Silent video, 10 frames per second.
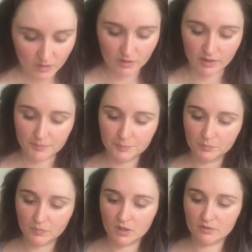Okay,
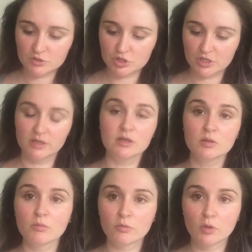you have to shake
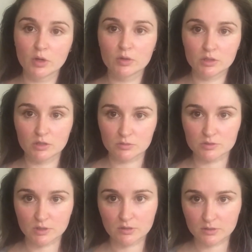it before you can use
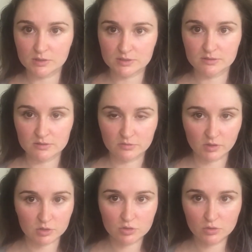it because it's a
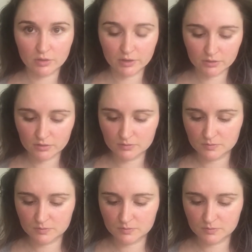facial oil,